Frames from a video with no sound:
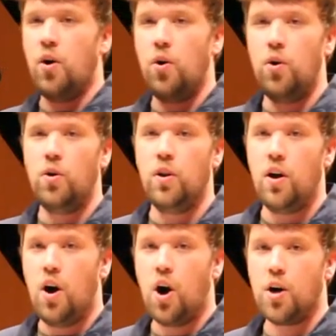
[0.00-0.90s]
the
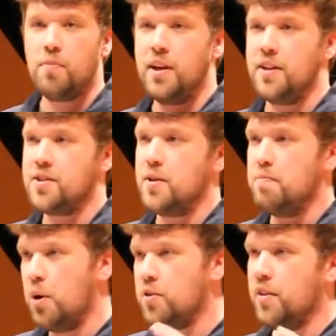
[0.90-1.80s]
whole armies,
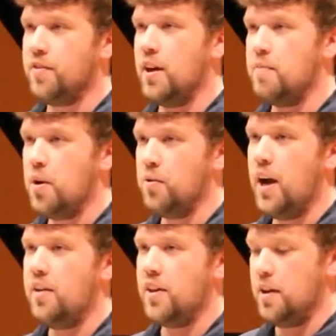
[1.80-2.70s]
both of them,
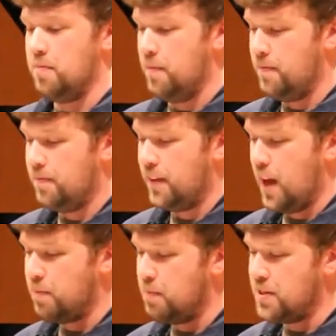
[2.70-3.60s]
around them,
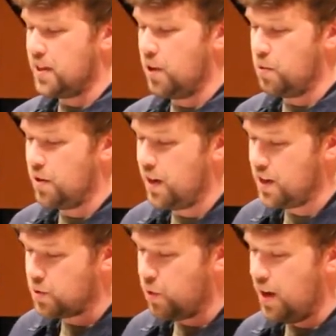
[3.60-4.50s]
had been missing
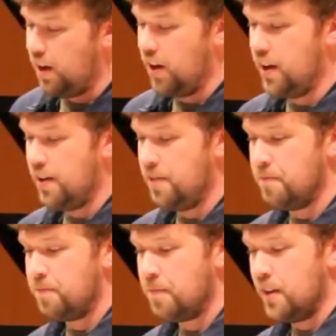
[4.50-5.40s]
as well.
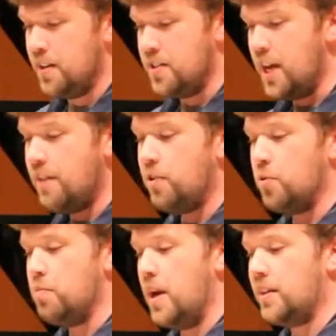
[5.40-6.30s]
David
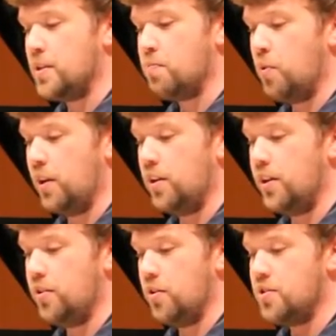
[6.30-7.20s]
would make this point
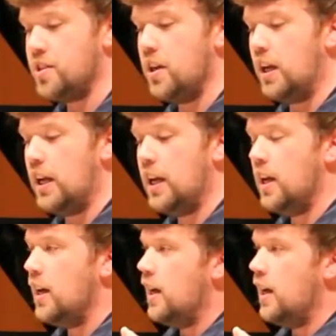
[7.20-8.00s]
clear, though. You see,